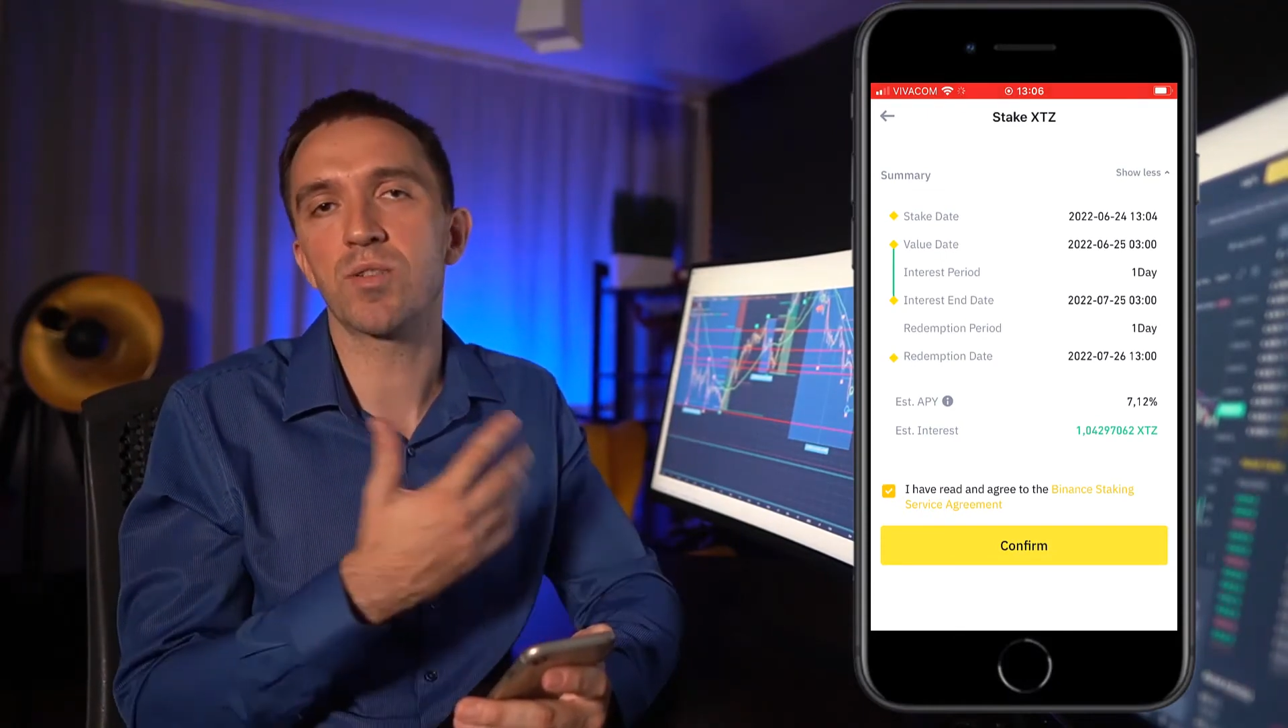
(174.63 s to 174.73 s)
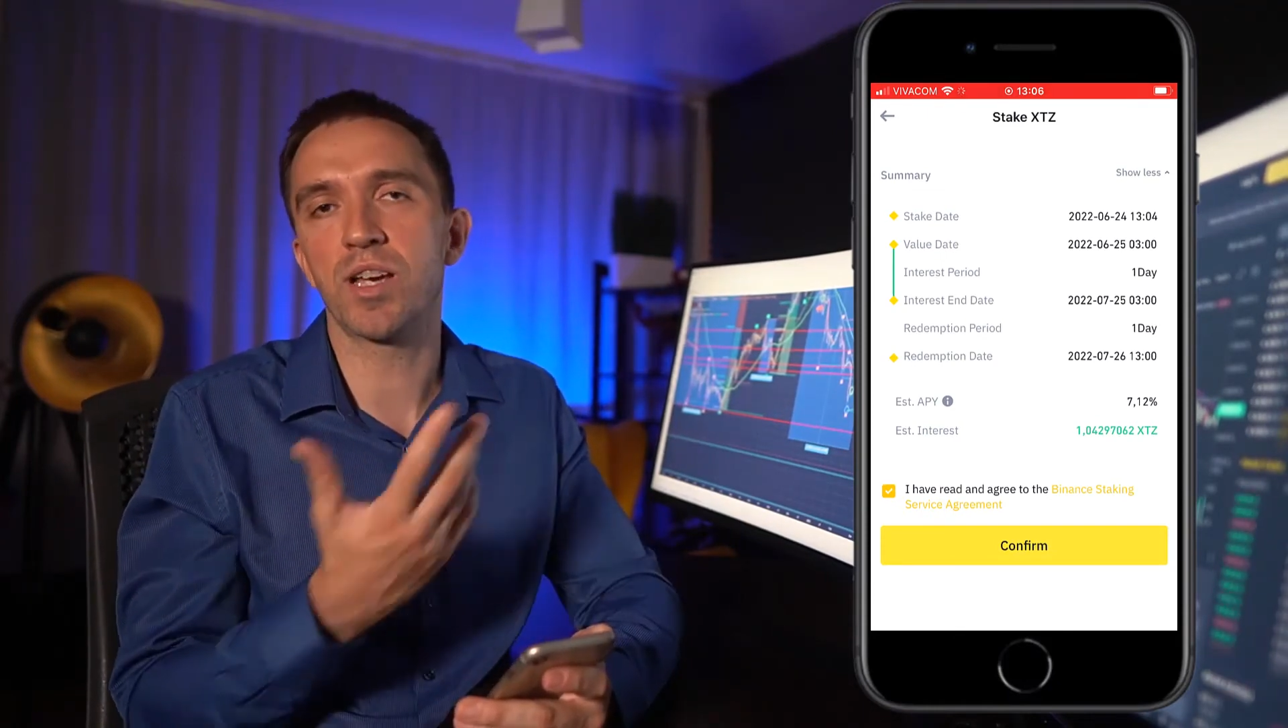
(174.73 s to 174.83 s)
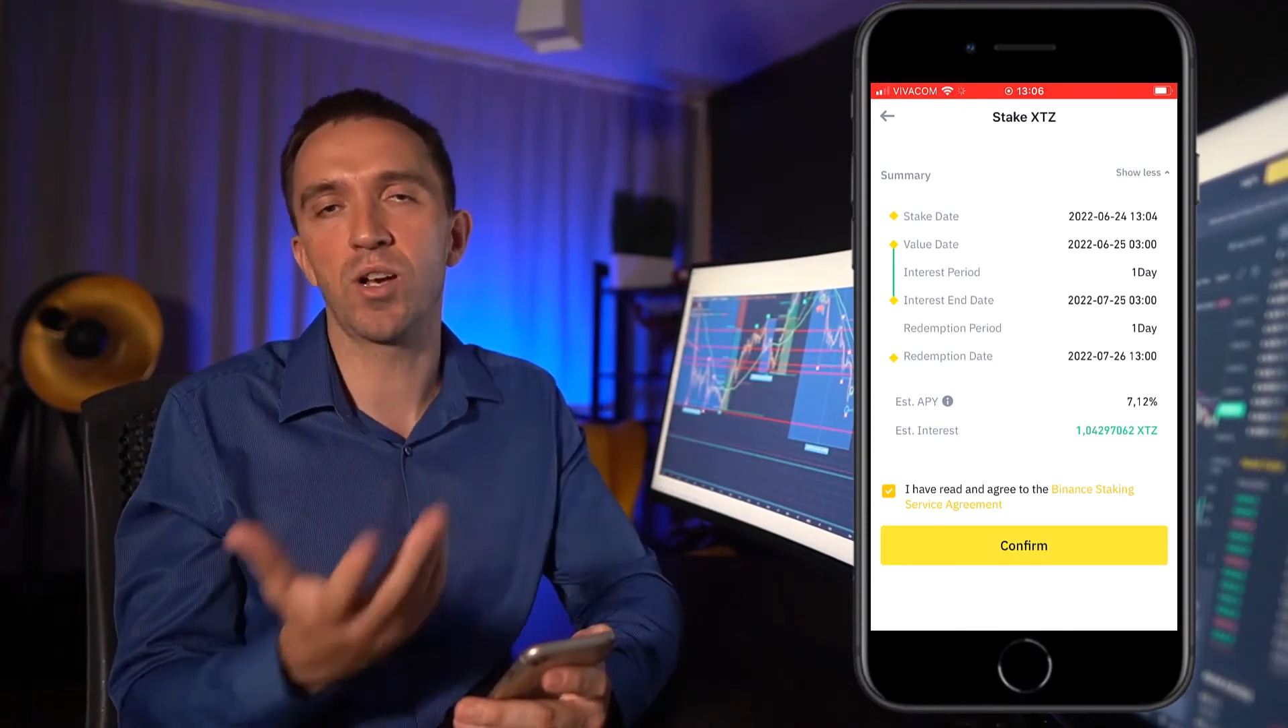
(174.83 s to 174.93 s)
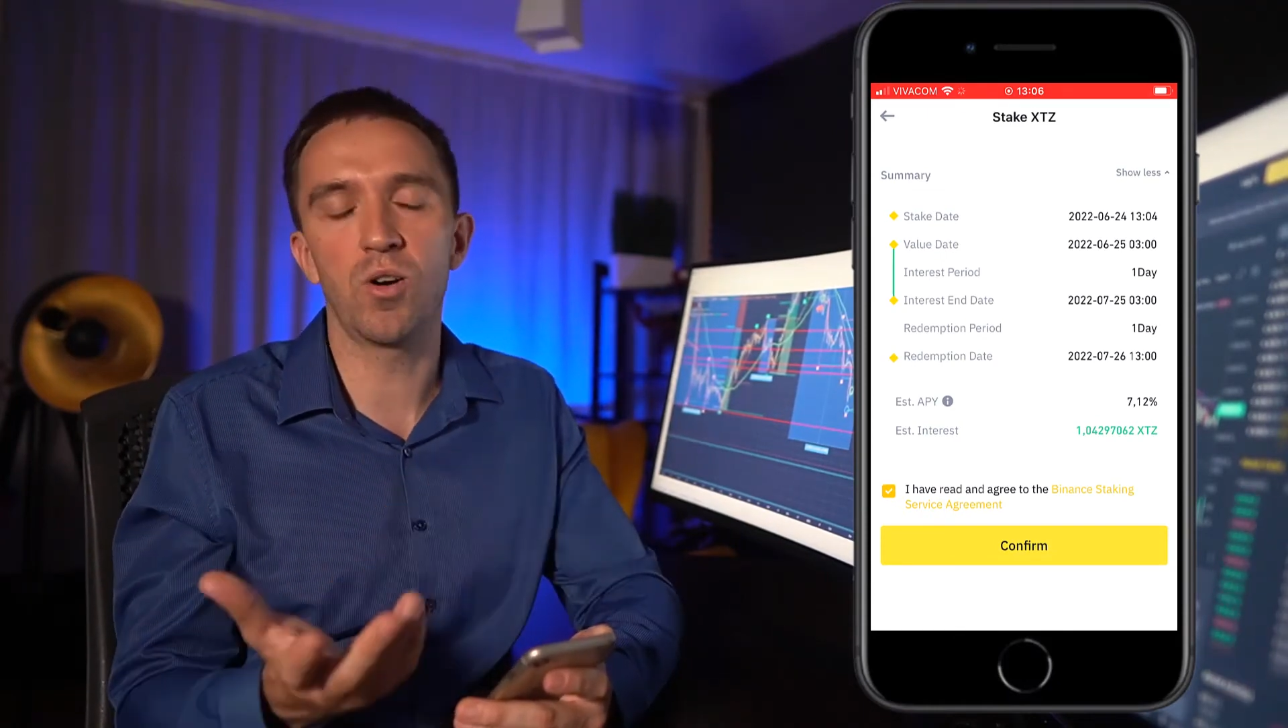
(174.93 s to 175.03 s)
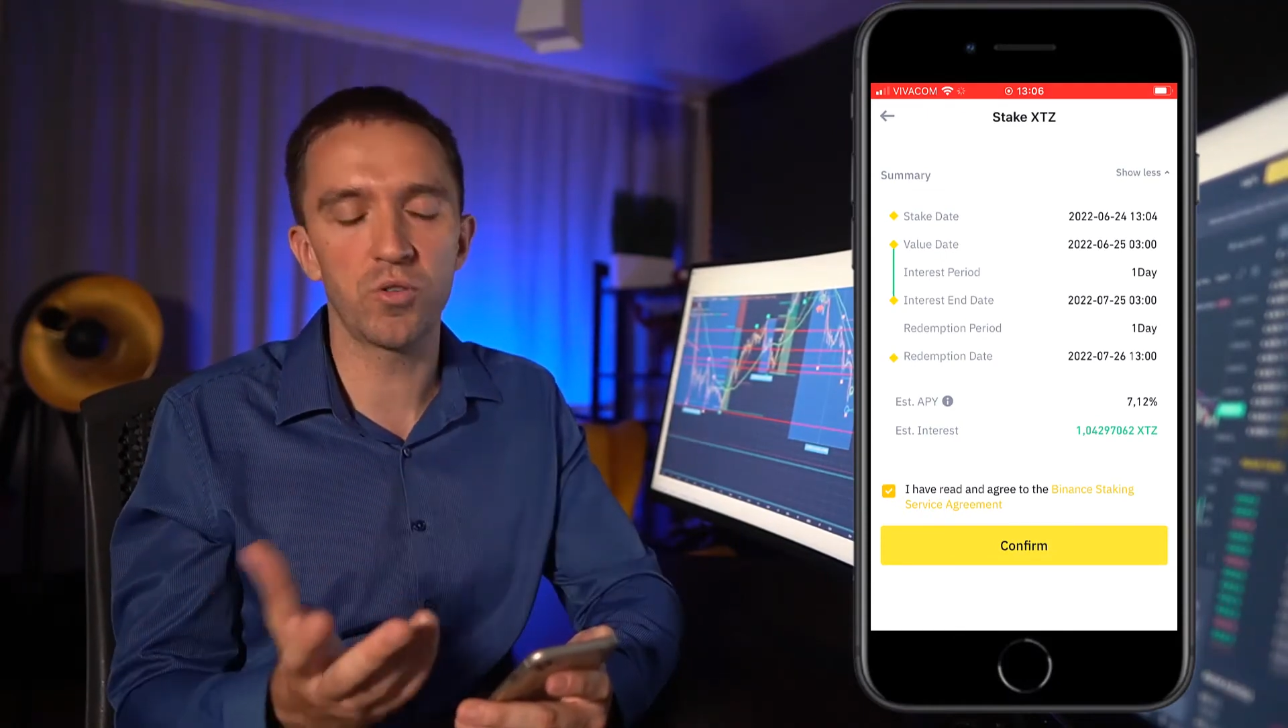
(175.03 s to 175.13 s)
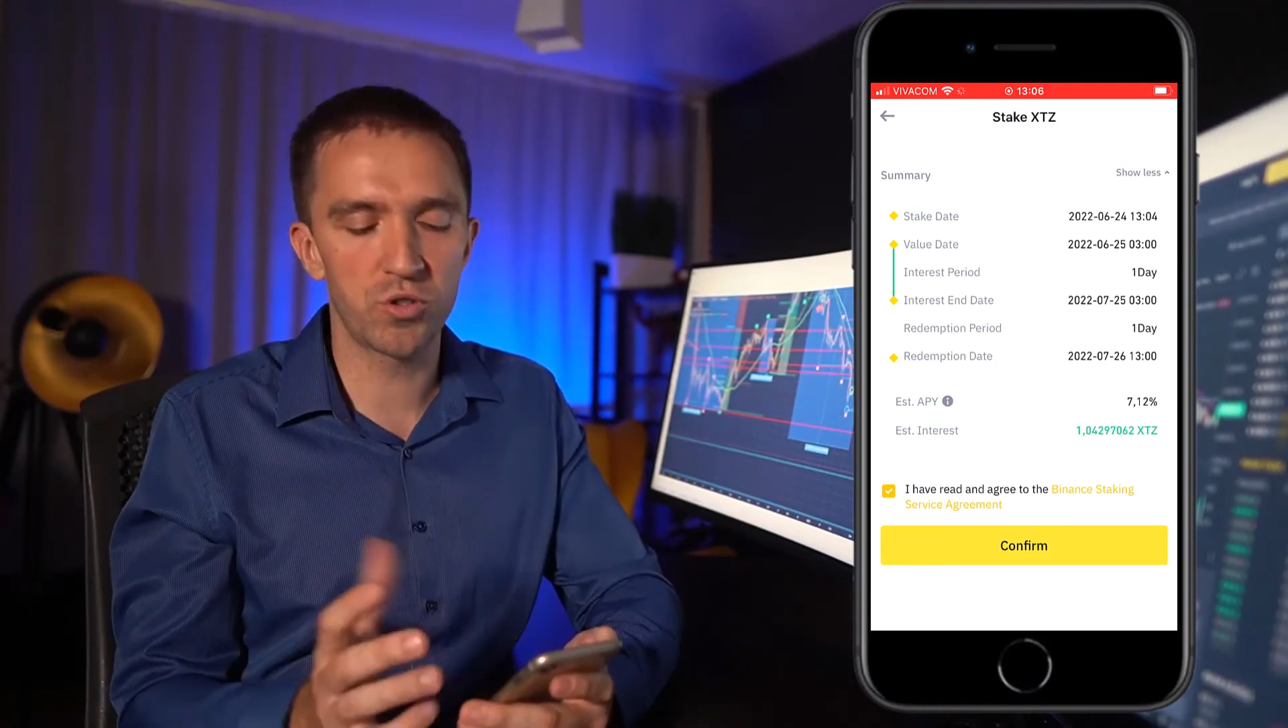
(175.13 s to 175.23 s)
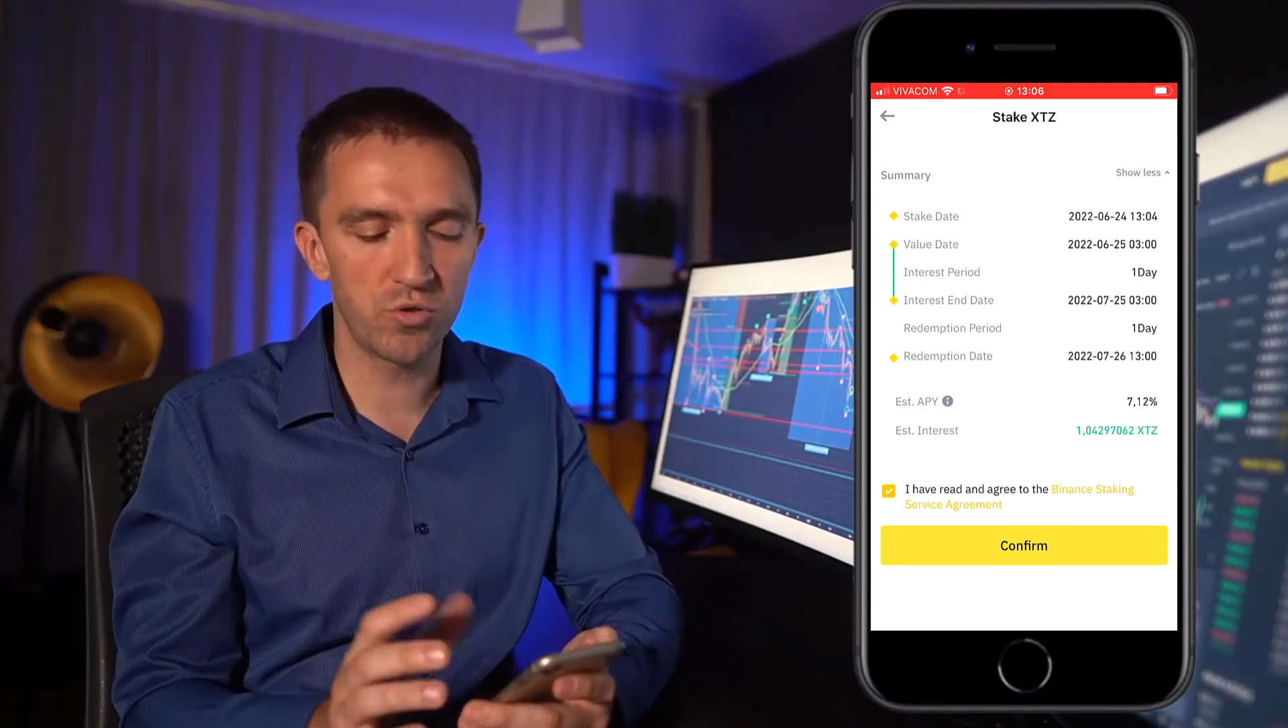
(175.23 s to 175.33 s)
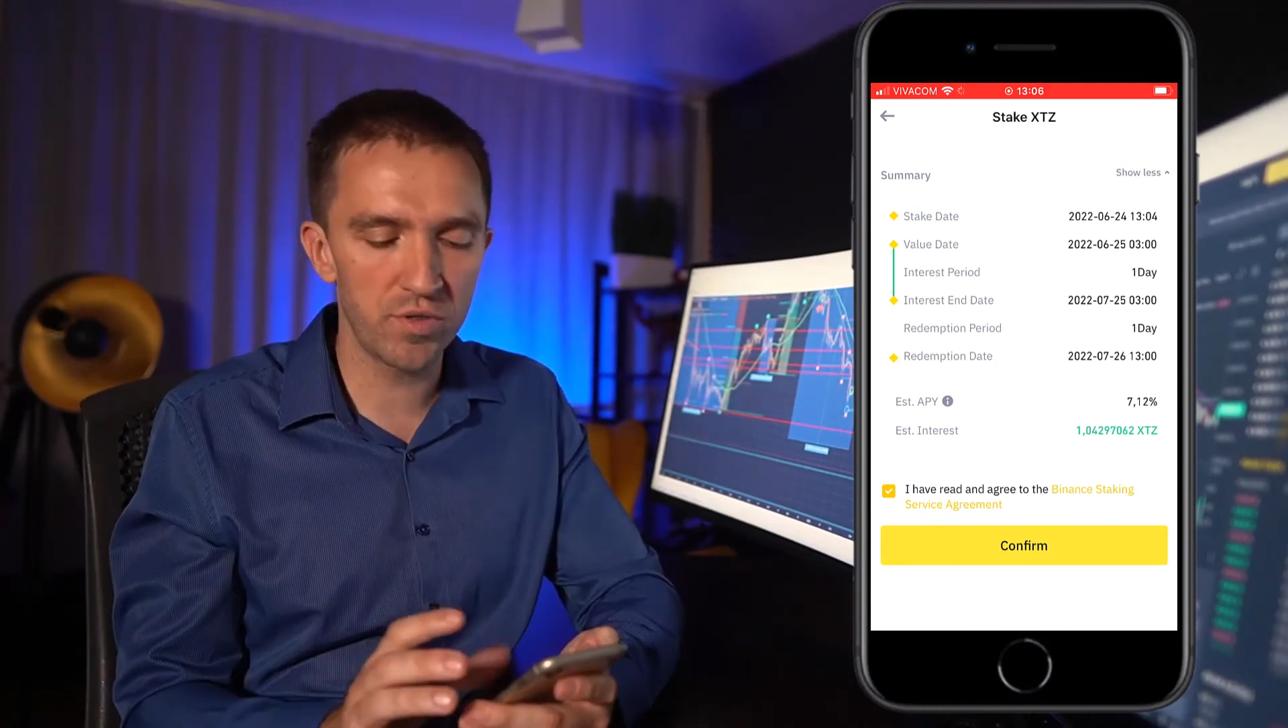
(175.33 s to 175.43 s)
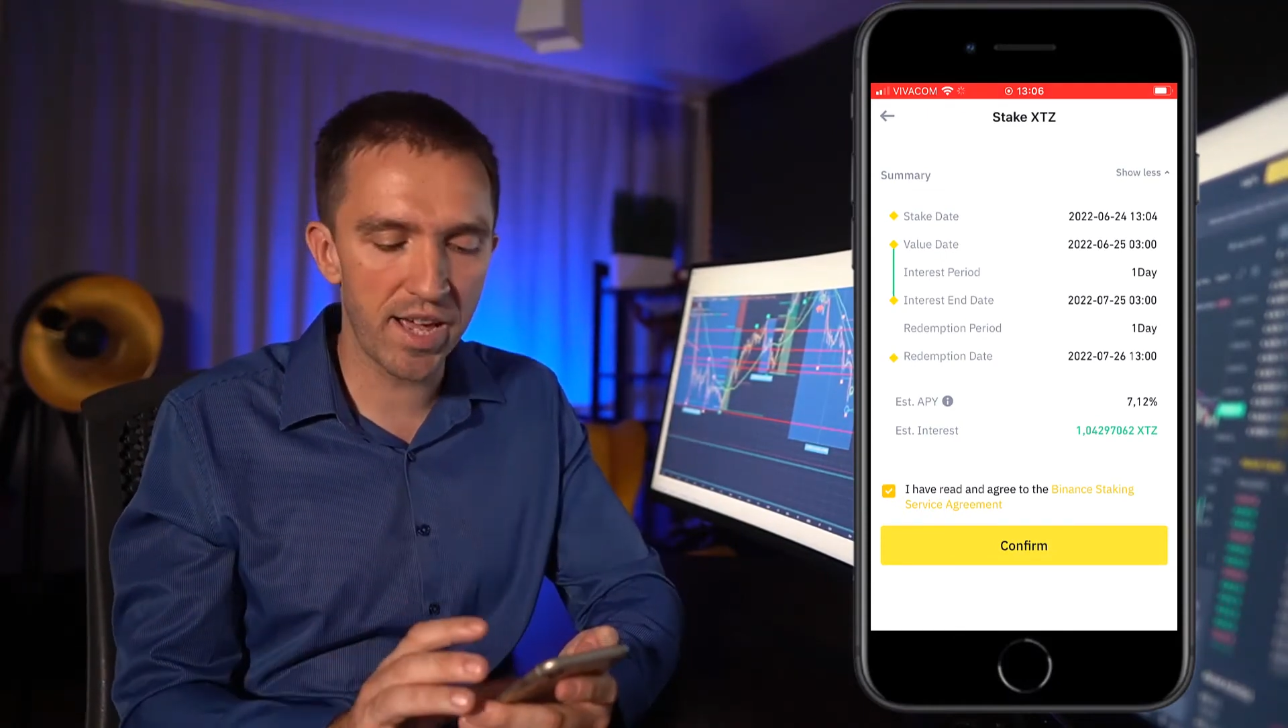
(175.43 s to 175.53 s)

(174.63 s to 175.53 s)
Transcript: You can go through